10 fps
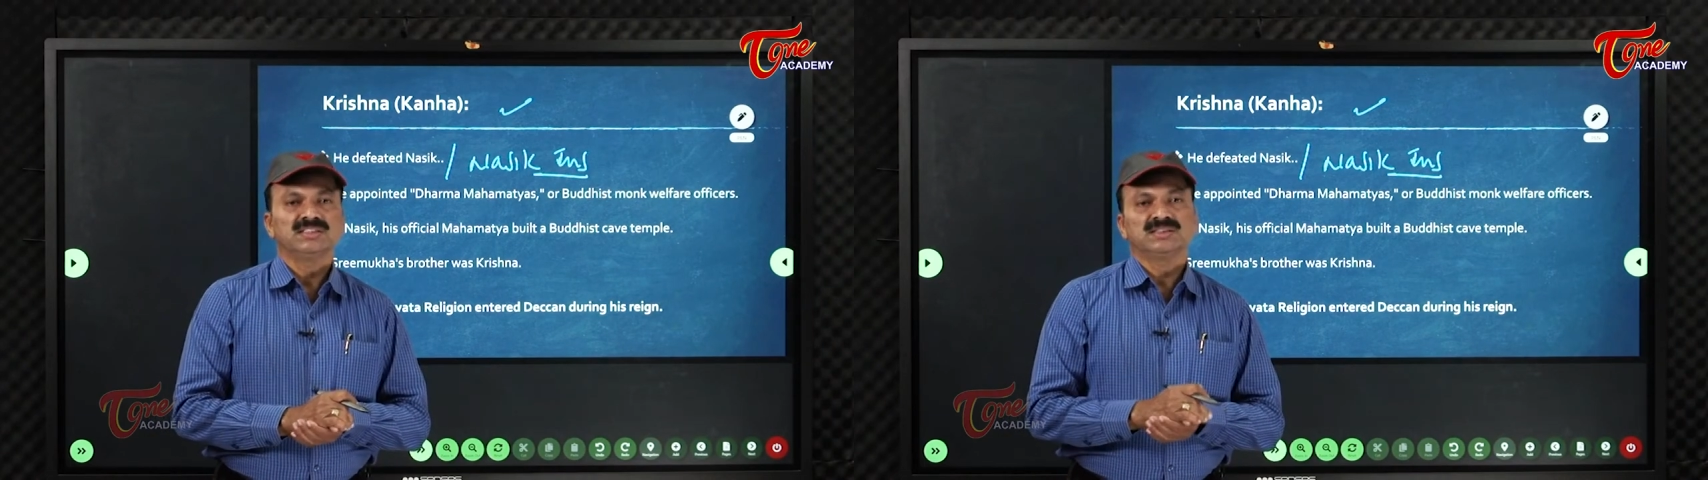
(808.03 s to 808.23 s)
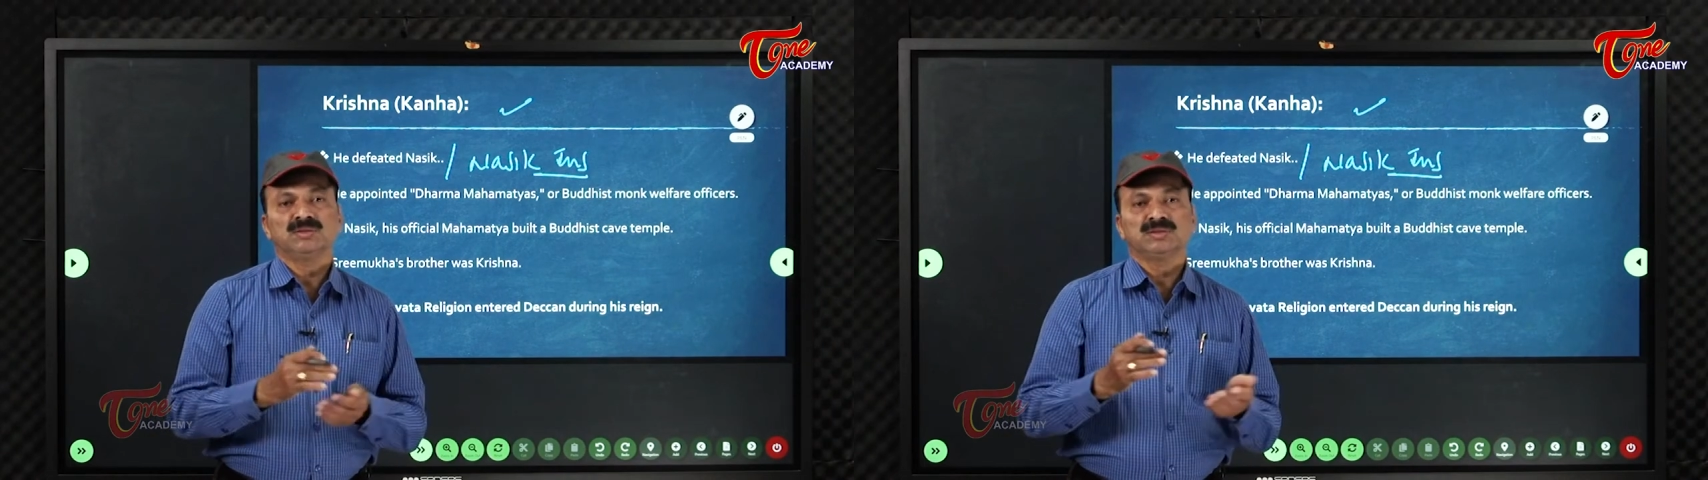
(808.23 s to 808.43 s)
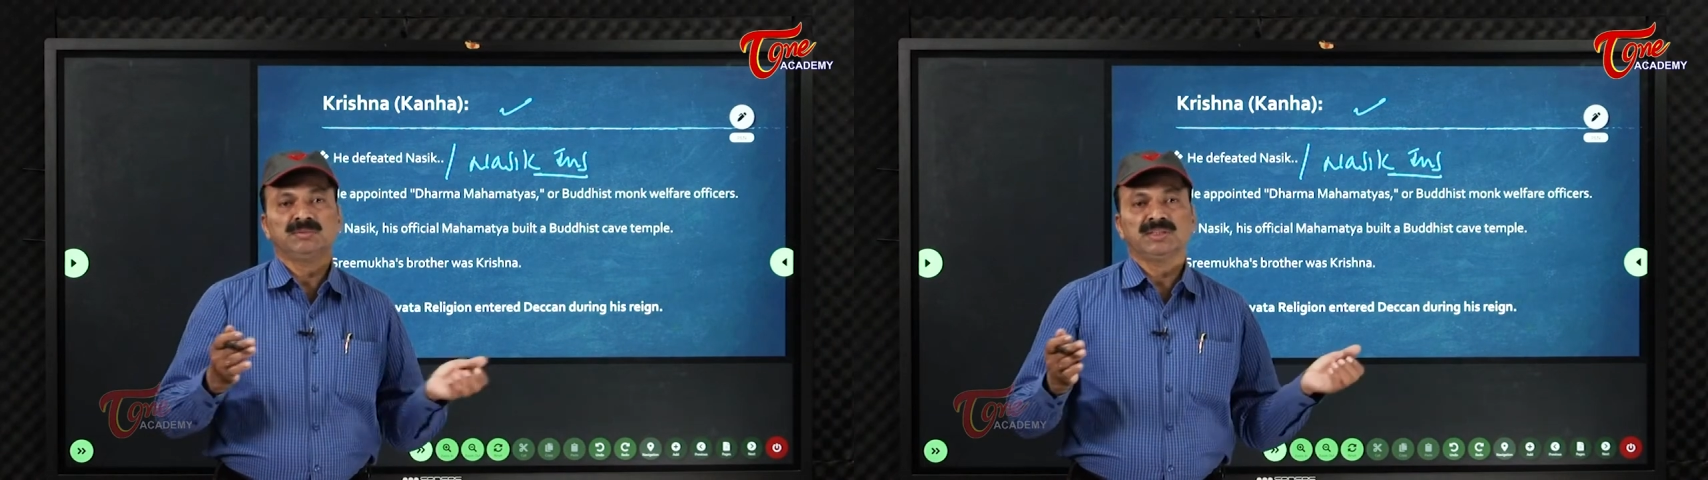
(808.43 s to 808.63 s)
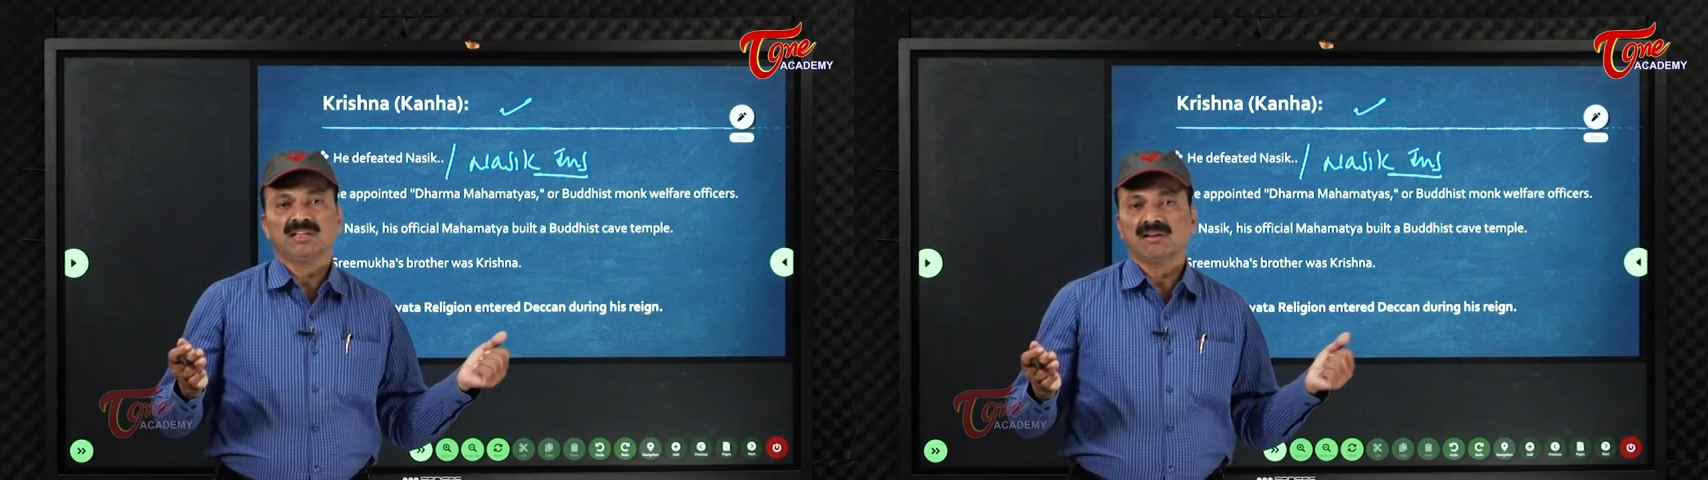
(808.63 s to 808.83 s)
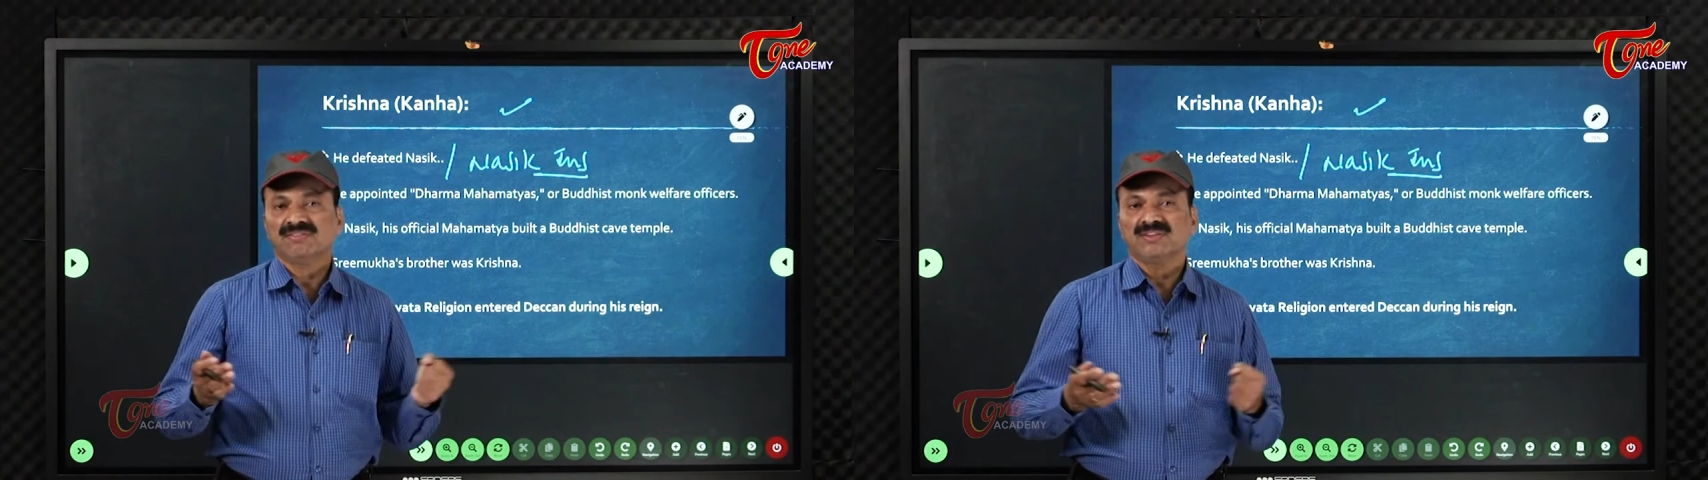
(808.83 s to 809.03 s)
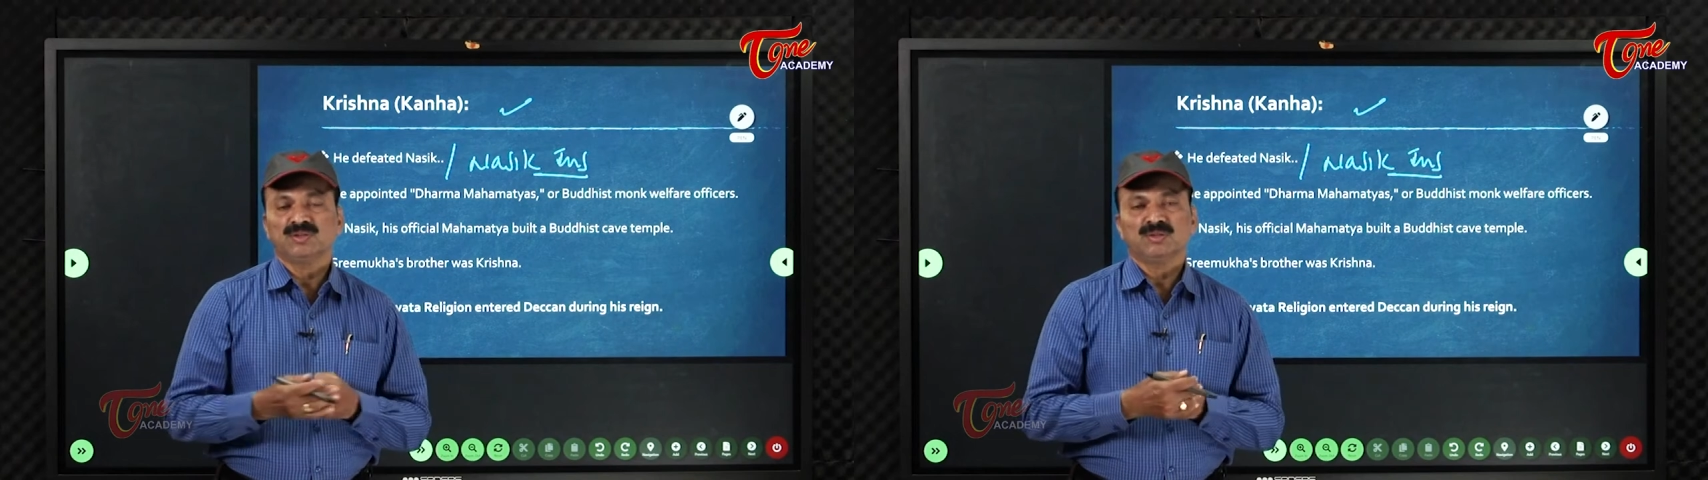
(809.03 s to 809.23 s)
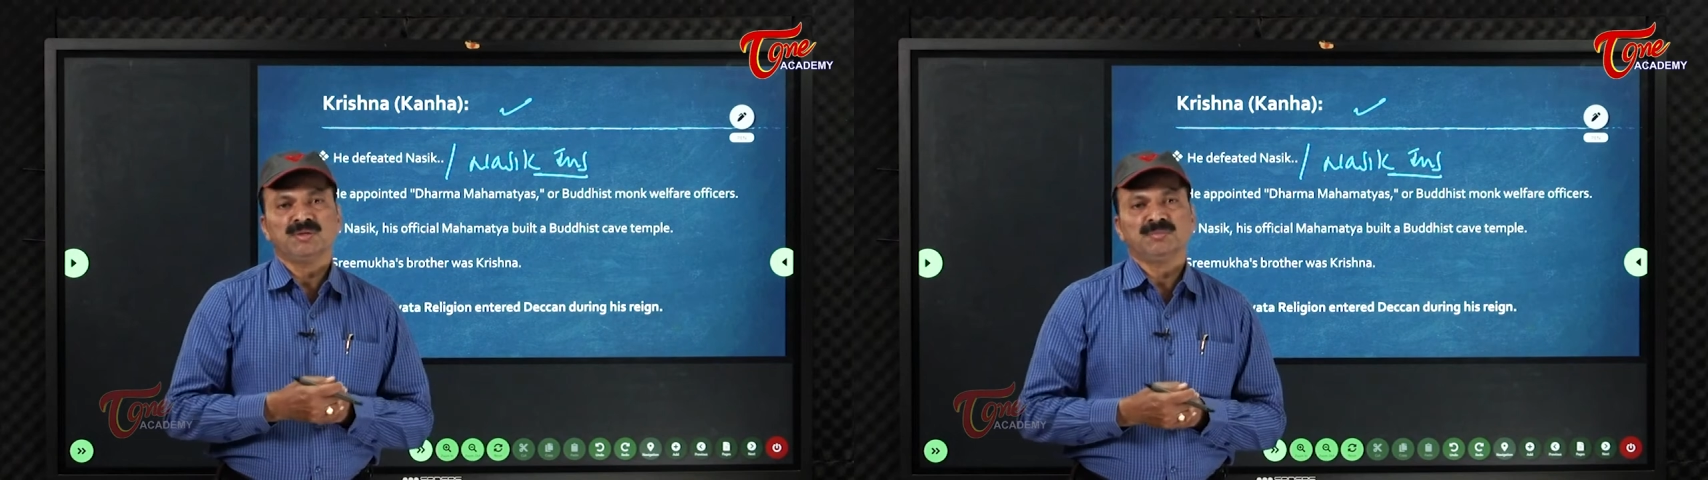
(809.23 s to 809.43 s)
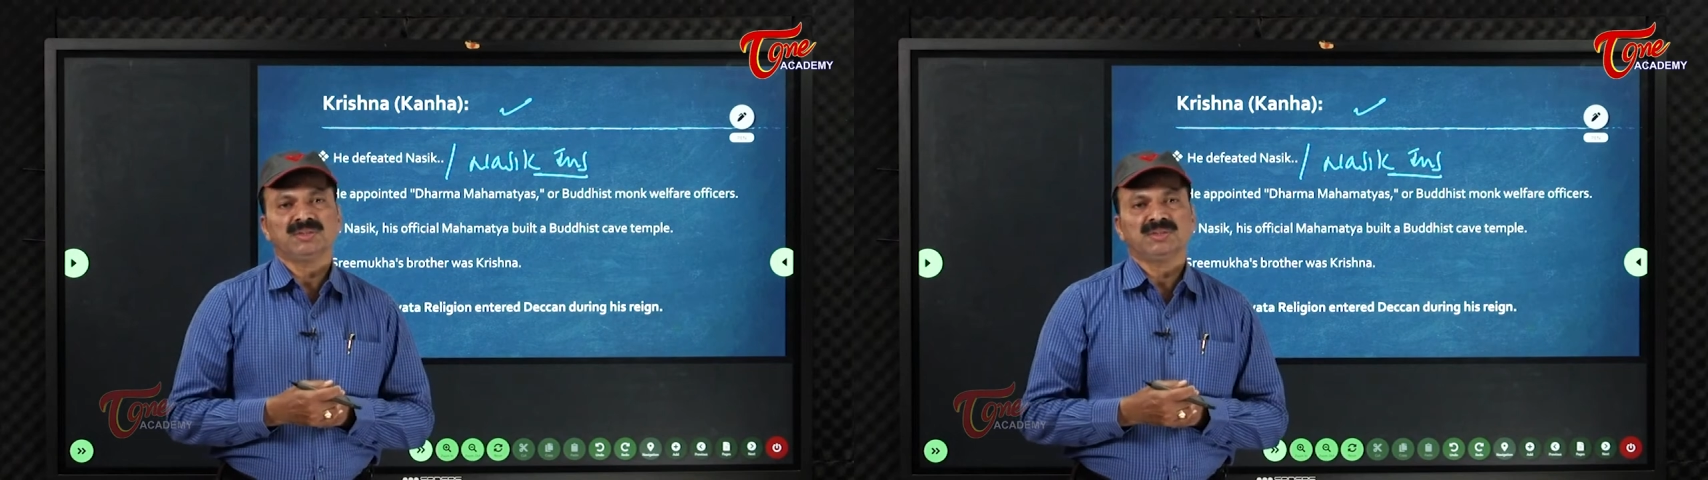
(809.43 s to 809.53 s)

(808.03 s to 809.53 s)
she was mother of Gautami